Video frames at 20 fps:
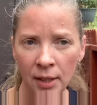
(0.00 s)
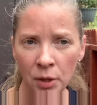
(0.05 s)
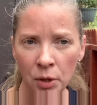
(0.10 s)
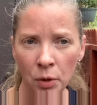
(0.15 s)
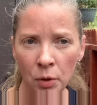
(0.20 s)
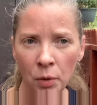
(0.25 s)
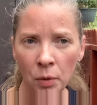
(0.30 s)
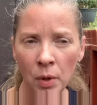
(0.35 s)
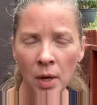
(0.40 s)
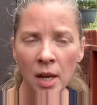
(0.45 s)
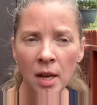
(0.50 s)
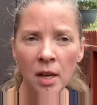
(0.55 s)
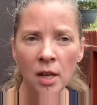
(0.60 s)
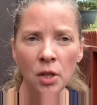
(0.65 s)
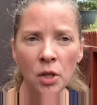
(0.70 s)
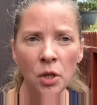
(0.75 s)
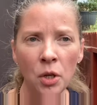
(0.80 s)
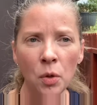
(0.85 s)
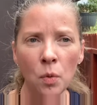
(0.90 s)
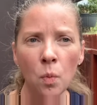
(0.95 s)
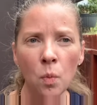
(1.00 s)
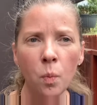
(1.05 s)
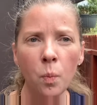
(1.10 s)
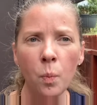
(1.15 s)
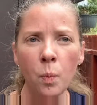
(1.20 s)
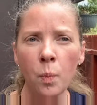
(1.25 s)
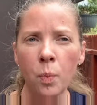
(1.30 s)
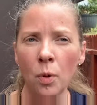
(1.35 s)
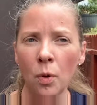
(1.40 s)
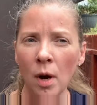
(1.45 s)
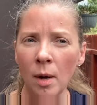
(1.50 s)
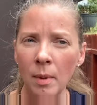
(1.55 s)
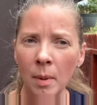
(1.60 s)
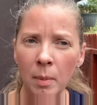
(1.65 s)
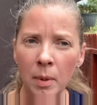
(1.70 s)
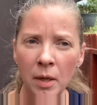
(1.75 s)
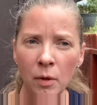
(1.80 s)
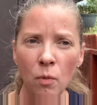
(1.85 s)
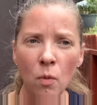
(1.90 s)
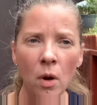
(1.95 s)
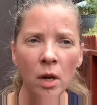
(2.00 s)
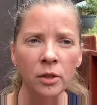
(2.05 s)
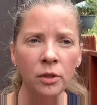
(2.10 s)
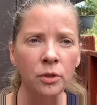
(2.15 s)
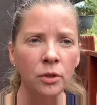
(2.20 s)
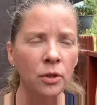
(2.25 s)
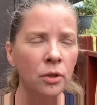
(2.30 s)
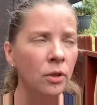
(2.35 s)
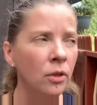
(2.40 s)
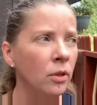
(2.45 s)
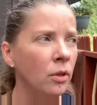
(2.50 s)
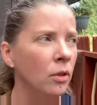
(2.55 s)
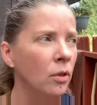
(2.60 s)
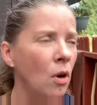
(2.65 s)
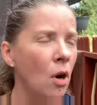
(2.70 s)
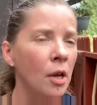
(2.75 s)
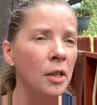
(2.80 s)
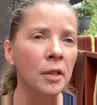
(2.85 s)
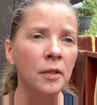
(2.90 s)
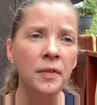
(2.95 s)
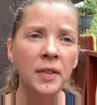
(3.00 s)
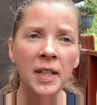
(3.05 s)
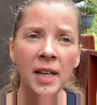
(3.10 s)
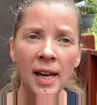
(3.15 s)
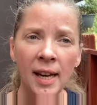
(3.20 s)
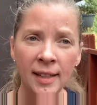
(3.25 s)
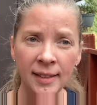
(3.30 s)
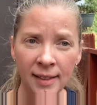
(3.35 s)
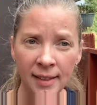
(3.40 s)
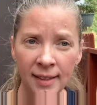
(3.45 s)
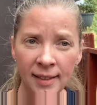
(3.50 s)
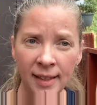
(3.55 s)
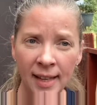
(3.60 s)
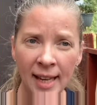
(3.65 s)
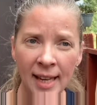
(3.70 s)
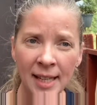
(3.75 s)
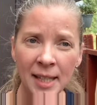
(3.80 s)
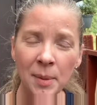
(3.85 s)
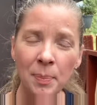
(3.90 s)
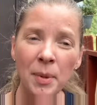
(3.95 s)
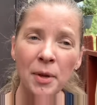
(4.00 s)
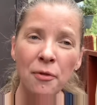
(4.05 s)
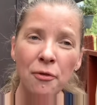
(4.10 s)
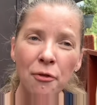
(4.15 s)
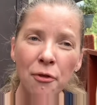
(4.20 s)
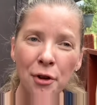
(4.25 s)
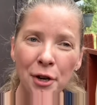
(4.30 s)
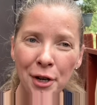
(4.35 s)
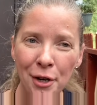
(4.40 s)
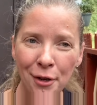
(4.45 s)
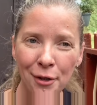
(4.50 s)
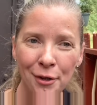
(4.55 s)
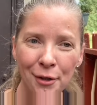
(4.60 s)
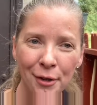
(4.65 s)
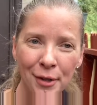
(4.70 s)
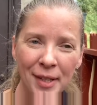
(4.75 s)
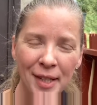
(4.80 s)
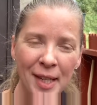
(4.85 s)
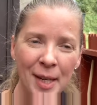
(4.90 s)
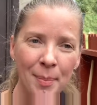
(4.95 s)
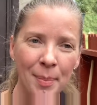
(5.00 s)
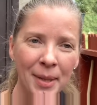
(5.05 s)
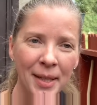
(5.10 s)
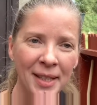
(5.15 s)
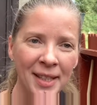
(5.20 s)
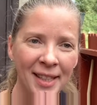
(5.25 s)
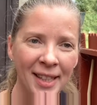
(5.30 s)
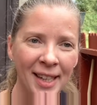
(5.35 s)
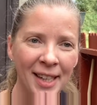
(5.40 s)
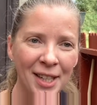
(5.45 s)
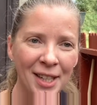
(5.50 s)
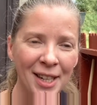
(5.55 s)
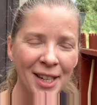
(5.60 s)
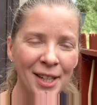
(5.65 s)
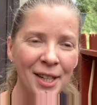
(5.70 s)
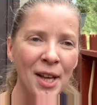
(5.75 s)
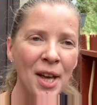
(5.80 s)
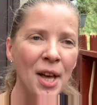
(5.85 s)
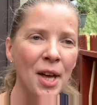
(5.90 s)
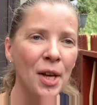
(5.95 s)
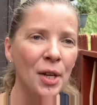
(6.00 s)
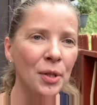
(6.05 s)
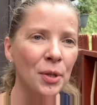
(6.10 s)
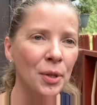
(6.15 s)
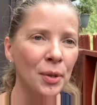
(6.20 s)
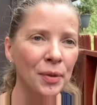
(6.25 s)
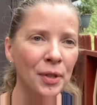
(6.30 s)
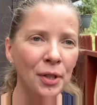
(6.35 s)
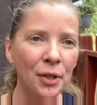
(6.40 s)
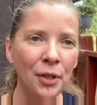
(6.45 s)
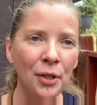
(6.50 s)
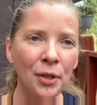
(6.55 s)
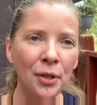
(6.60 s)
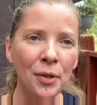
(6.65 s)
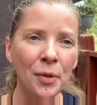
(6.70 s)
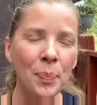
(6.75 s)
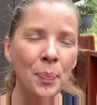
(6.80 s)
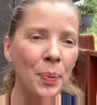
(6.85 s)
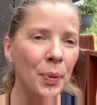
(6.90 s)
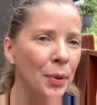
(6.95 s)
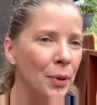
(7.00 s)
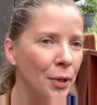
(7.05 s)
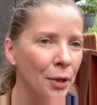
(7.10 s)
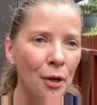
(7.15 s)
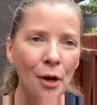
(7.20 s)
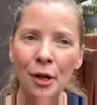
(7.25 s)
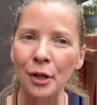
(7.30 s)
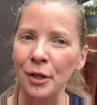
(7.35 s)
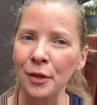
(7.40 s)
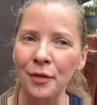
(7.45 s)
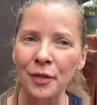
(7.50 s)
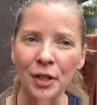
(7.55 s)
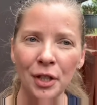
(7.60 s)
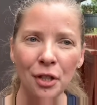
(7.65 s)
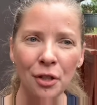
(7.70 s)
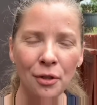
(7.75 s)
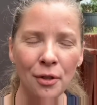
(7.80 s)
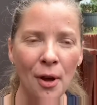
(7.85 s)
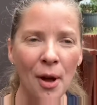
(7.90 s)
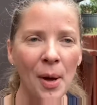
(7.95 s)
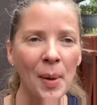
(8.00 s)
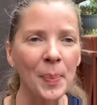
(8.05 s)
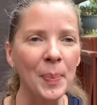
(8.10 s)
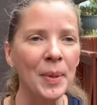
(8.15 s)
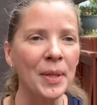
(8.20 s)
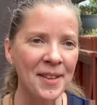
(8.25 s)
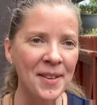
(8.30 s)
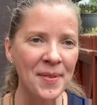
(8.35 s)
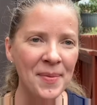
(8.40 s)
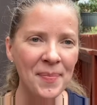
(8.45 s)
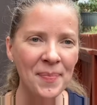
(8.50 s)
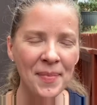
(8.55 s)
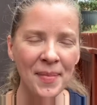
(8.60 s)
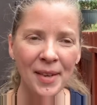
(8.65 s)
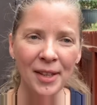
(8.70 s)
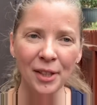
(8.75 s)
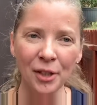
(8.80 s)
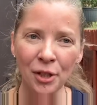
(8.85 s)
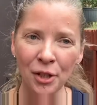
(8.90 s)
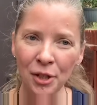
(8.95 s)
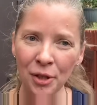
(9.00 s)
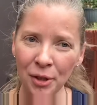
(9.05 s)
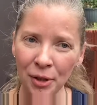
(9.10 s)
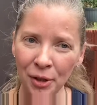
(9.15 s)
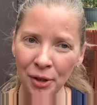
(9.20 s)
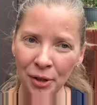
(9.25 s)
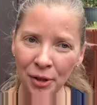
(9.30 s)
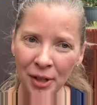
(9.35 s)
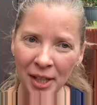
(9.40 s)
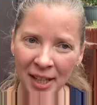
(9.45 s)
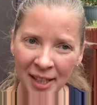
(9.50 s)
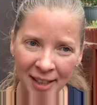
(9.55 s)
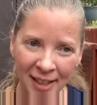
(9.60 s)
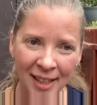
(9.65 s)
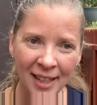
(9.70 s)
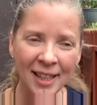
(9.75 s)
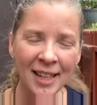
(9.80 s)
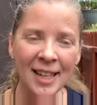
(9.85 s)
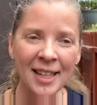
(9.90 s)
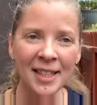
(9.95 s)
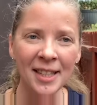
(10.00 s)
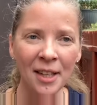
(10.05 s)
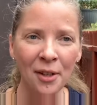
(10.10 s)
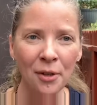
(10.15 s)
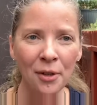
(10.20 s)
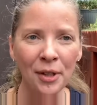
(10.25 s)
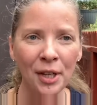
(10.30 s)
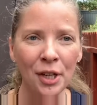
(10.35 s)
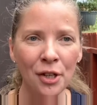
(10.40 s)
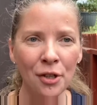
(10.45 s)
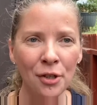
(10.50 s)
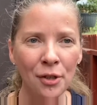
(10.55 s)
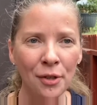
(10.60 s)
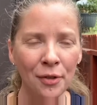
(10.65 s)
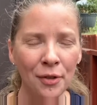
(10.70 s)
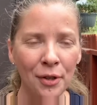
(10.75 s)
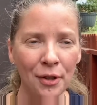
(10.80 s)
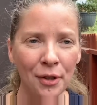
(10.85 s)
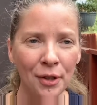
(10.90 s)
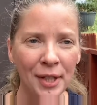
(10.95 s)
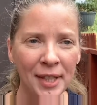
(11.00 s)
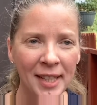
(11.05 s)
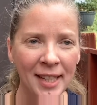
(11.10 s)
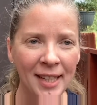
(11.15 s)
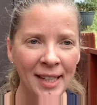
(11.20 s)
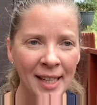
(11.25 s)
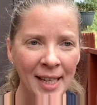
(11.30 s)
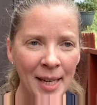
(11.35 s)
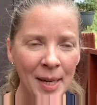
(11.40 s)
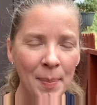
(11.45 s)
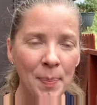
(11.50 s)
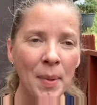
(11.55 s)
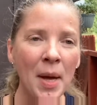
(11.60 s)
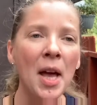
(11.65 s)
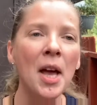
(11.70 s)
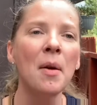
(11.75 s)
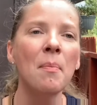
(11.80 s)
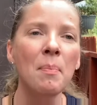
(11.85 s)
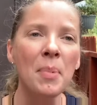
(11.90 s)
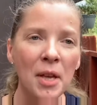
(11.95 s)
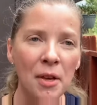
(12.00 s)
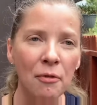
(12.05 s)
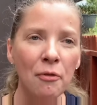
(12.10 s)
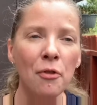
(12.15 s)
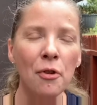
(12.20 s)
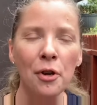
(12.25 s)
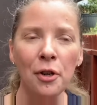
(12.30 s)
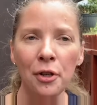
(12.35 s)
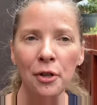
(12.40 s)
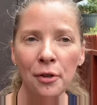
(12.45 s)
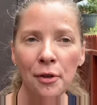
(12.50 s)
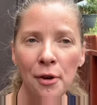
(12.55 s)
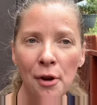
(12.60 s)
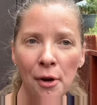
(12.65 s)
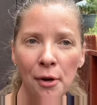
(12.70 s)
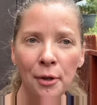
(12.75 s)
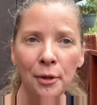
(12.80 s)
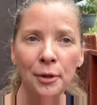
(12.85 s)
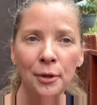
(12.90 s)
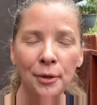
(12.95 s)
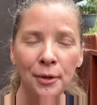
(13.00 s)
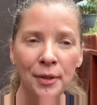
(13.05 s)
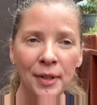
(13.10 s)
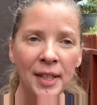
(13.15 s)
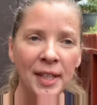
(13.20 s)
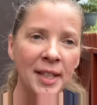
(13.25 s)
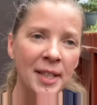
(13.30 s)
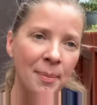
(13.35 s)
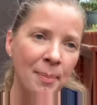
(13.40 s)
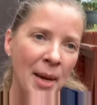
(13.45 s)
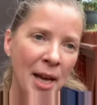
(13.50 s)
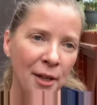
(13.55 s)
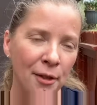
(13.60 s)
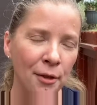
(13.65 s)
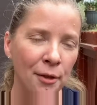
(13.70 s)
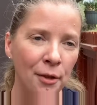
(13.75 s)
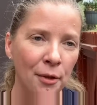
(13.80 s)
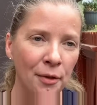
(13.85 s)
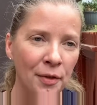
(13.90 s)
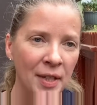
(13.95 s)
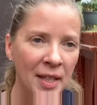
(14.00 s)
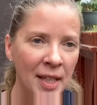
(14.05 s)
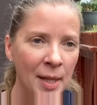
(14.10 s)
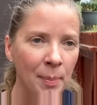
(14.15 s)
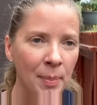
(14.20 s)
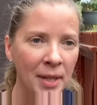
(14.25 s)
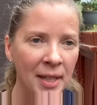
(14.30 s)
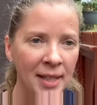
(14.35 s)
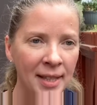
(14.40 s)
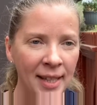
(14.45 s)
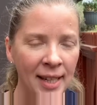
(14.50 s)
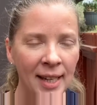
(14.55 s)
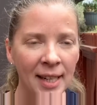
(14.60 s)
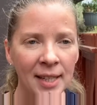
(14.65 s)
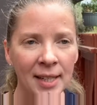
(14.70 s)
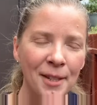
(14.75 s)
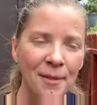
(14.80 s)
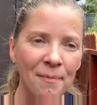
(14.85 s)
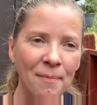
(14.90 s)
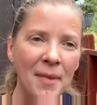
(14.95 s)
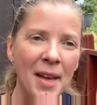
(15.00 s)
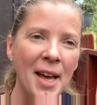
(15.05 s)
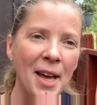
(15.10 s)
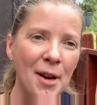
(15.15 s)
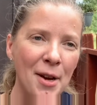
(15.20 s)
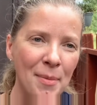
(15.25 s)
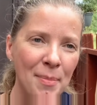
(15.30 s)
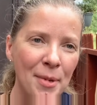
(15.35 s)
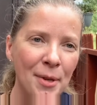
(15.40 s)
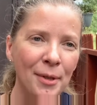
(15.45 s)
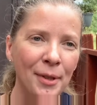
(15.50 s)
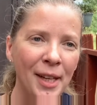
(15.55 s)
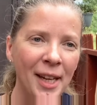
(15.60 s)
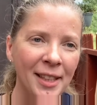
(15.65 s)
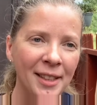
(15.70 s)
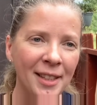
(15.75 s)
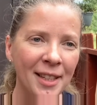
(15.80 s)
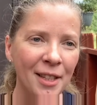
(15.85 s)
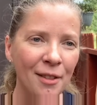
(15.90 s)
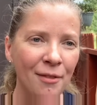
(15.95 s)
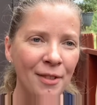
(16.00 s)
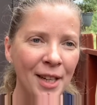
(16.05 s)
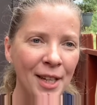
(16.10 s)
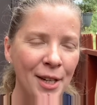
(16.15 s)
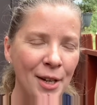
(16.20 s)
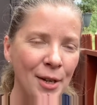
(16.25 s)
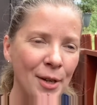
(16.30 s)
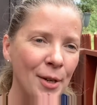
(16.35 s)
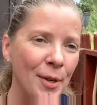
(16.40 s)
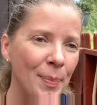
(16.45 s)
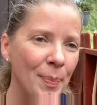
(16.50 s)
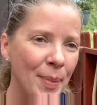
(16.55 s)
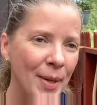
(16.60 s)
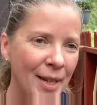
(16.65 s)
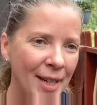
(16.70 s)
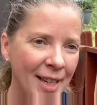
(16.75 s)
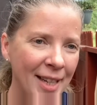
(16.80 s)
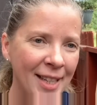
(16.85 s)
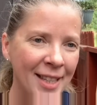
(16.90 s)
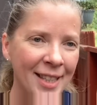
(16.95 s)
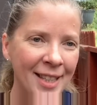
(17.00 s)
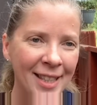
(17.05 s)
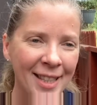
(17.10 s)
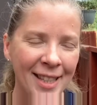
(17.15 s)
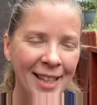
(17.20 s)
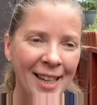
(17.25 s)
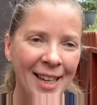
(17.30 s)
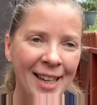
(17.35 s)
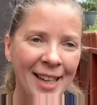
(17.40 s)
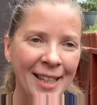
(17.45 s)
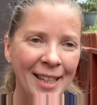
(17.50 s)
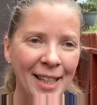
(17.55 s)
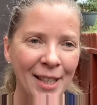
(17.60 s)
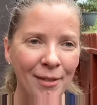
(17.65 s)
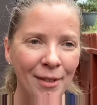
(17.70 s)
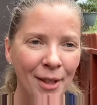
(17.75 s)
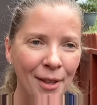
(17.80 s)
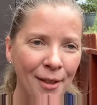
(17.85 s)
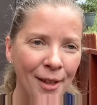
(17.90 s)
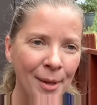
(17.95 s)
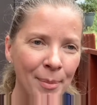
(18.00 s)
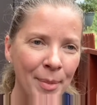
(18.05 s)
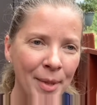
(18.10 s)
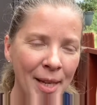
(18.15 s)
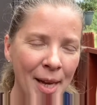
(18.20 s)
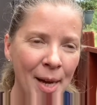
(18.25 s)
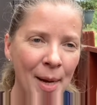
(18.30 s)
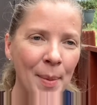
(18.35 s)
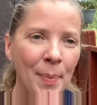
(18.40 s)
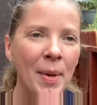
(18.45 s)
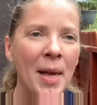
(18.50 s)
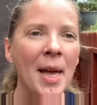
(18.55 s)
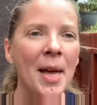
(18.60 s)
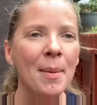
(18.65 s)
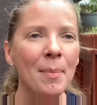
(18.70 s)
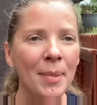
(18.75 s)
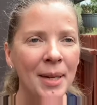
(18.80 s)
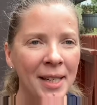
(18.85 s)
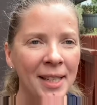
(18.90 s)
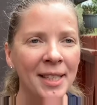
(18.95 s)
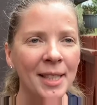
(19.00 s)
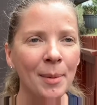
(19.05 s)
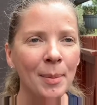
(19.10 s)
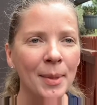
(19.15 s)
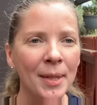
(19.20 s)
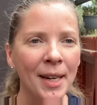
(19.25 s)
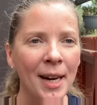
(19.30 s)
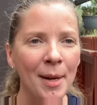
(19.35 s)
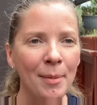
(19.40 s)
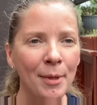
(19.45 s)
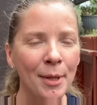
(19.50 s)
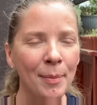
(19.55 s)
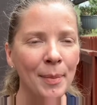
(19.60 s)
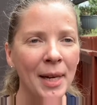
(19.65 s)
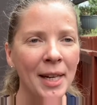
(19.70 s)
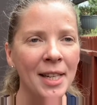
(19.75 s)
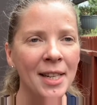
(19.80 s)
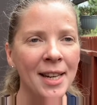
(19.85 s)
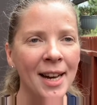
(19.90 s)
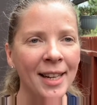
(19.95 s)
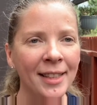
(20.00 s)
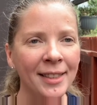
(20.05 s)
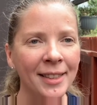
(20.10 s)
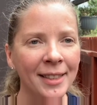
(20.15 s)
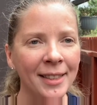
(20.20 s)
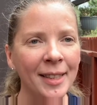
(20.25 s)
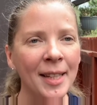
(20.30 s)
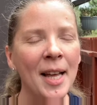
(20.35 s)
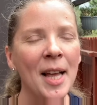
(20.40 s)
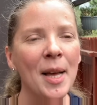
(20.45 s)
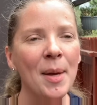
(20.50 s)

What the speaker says: So you probably want to do all of the other things before you do sleep restriction, so that you pull all of the stops and to increase the duration of your sleep before you go to this method of sleep restriction. I hope you like this video. Please give it thumbs up. Please subscribe to my channel.